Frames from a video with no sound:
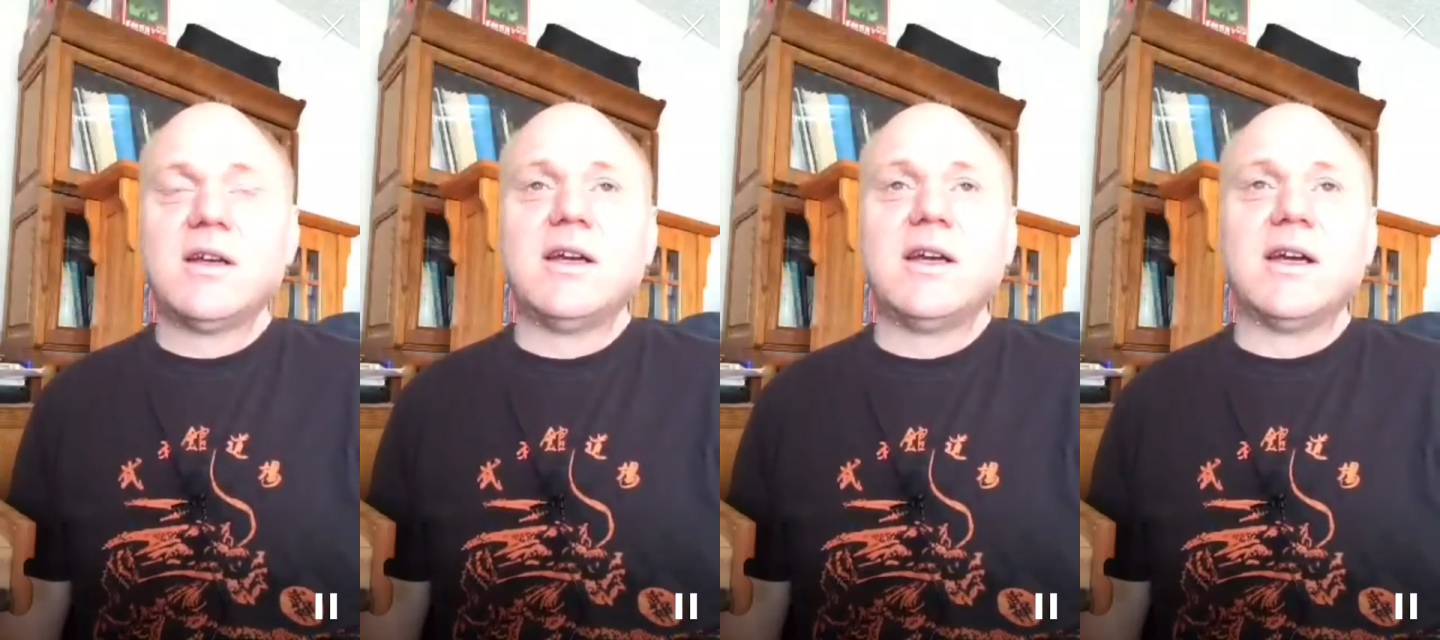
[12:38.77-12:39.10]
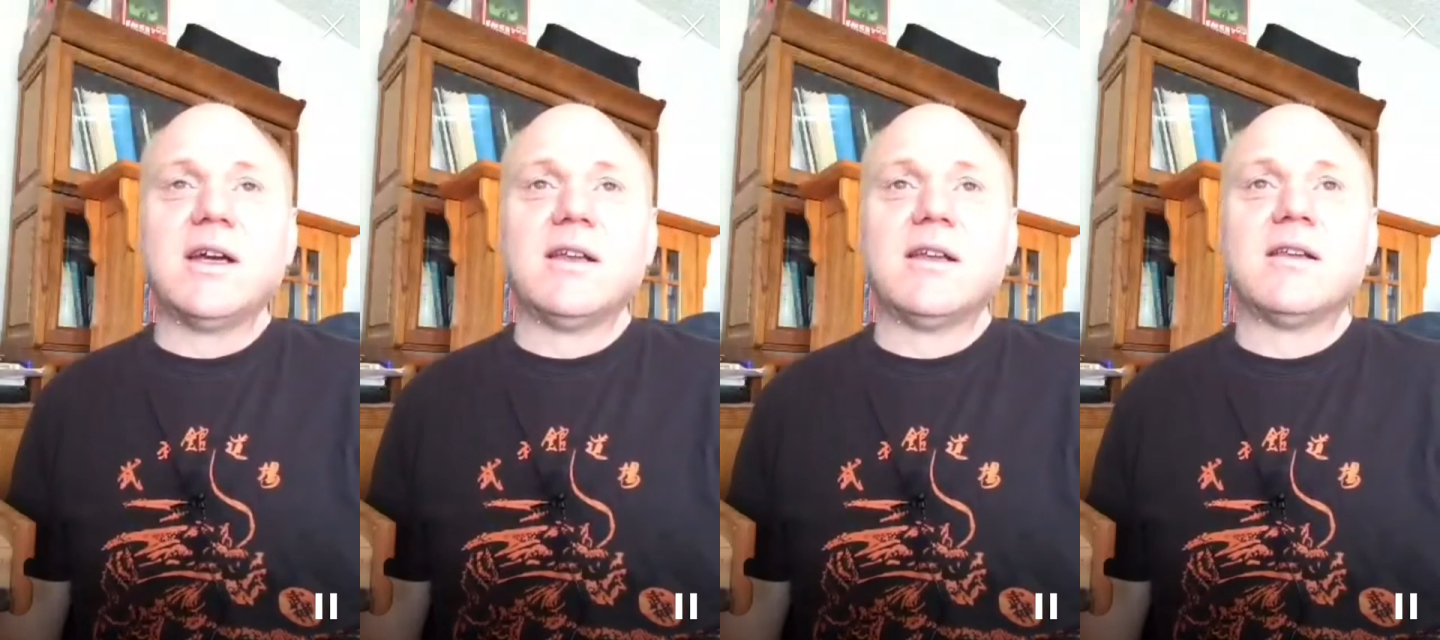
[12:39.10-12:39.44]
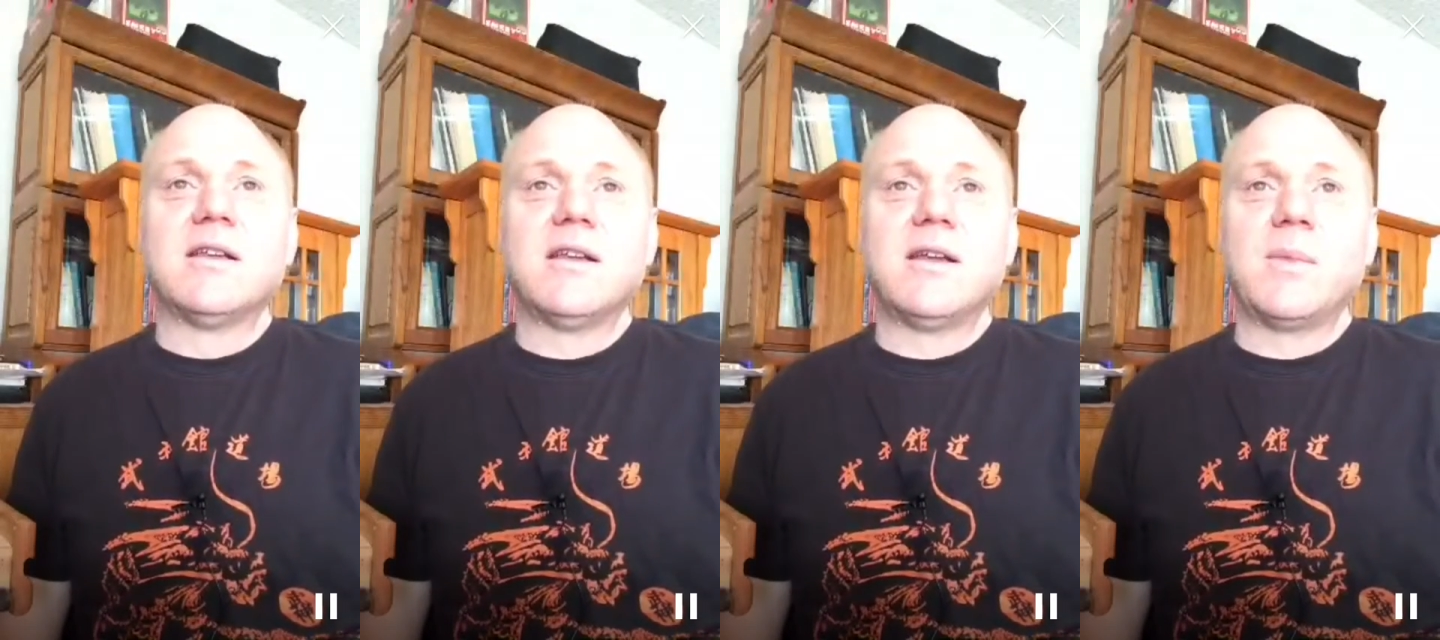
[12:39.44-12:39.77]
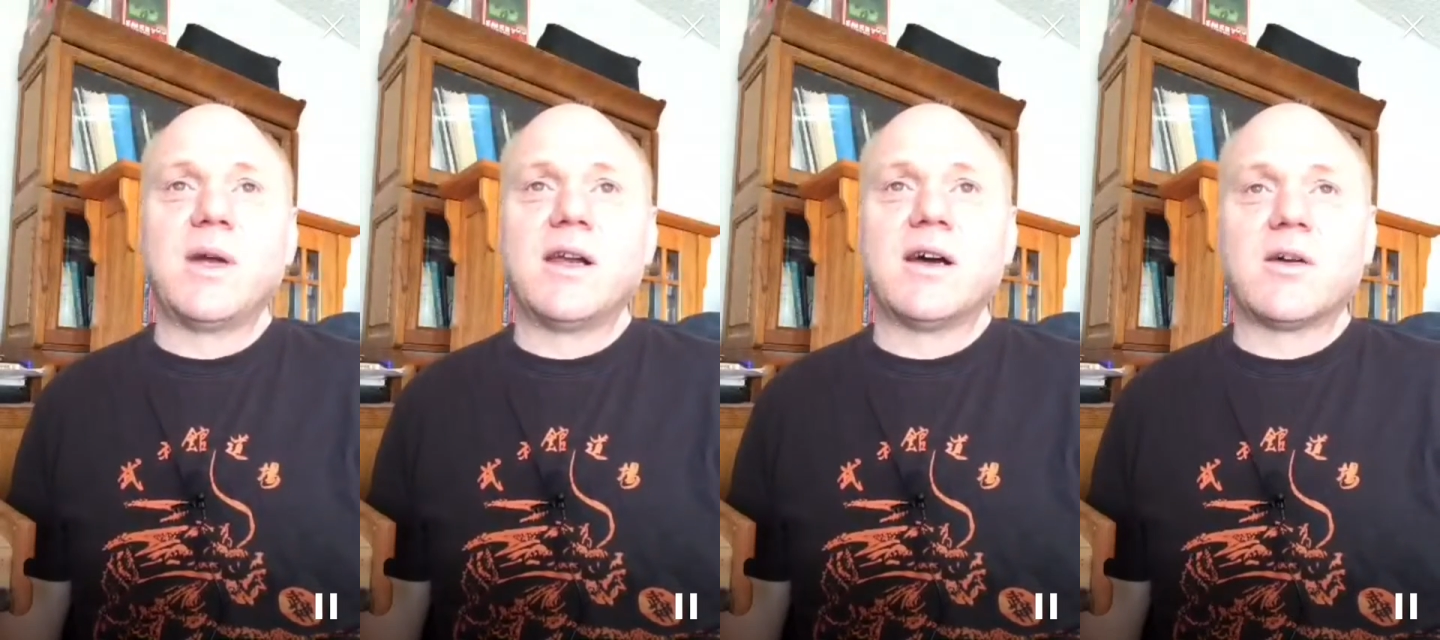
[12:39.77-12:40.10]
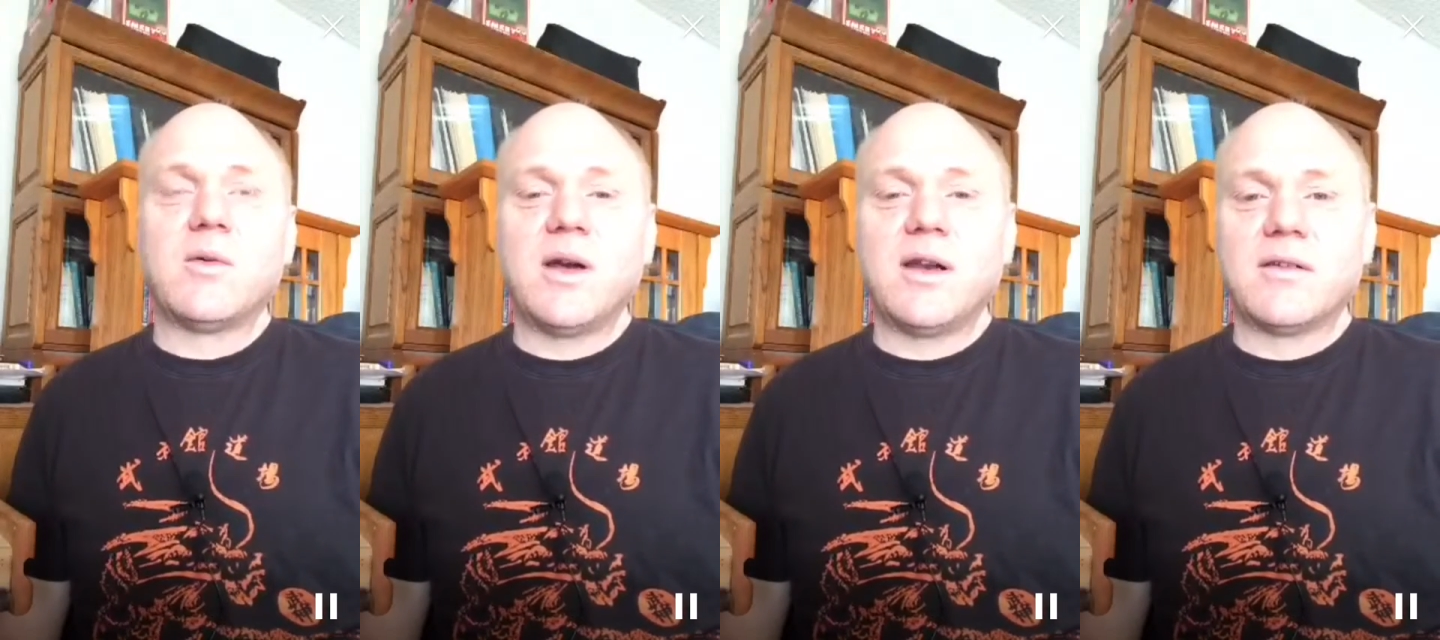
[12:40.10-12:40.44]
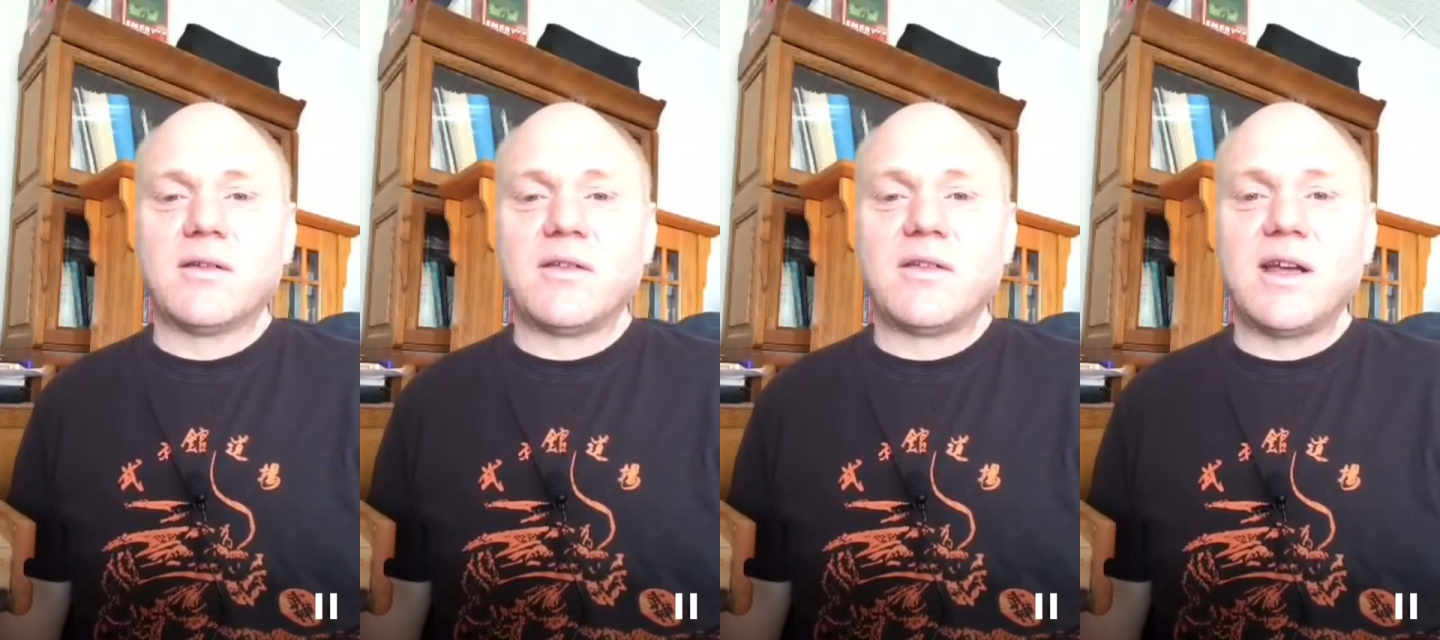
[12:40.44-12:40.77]
and they may not quite
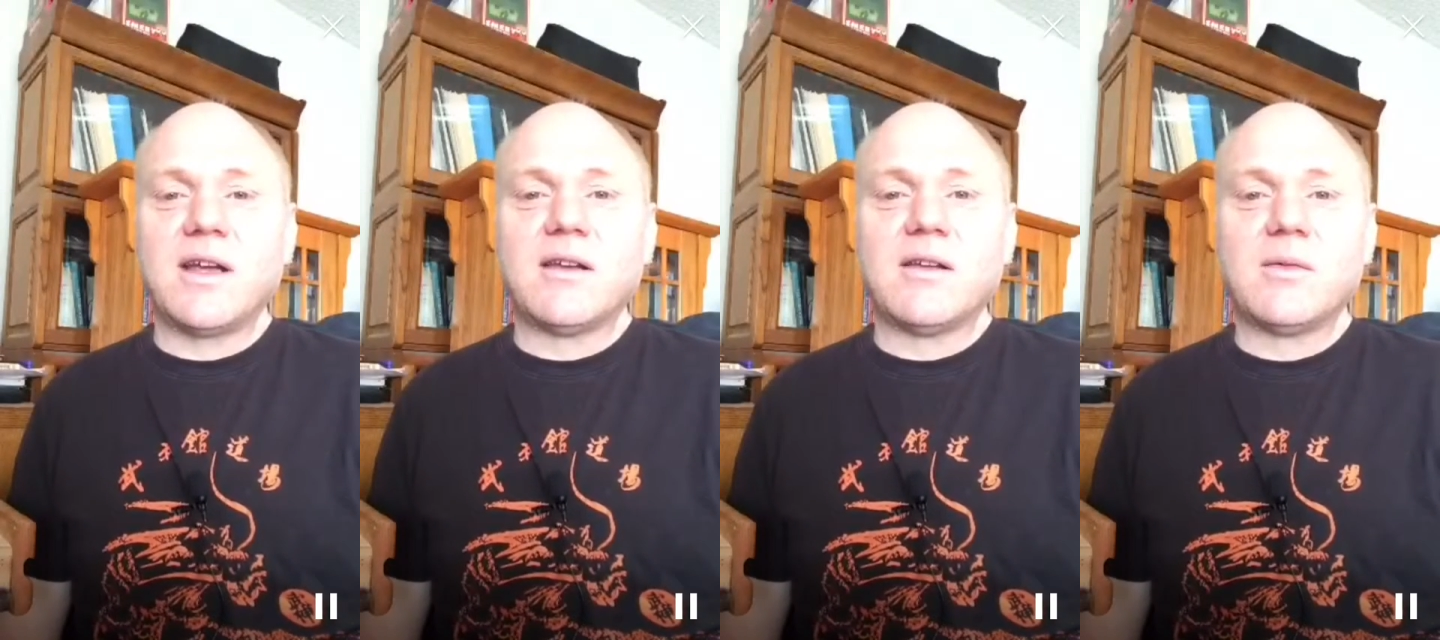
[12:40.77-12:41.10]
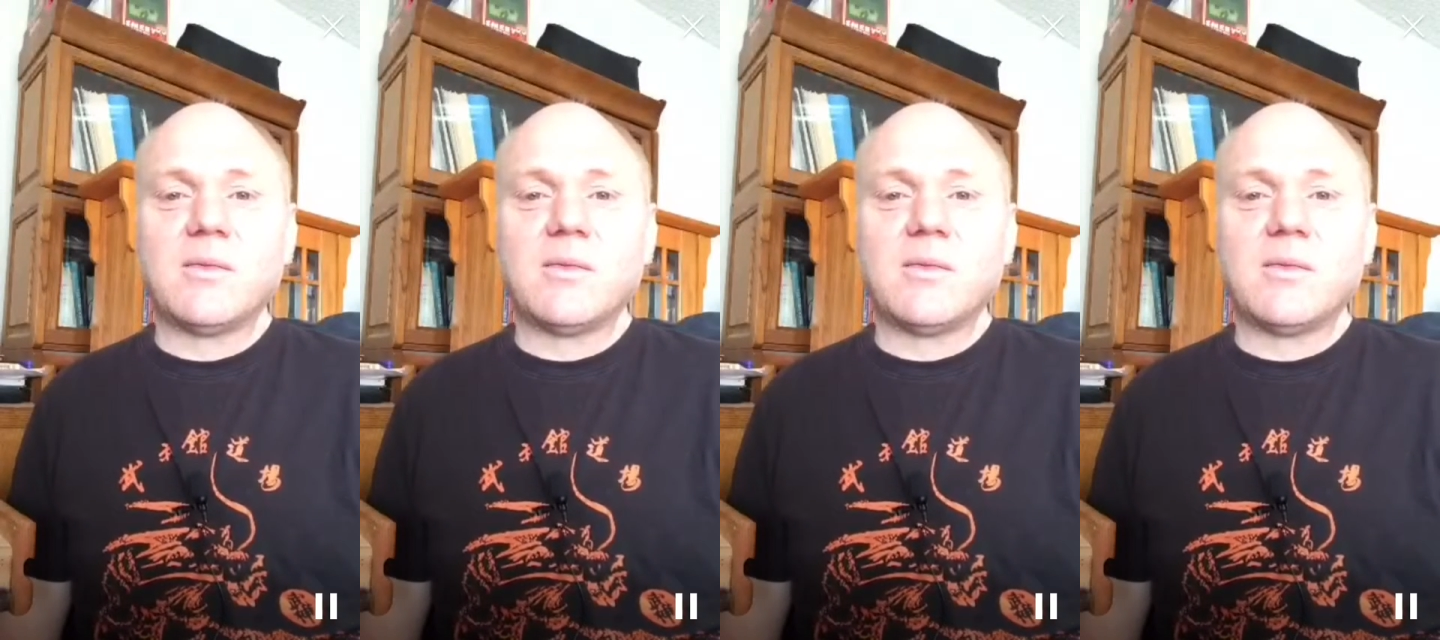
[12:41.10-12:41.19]
understand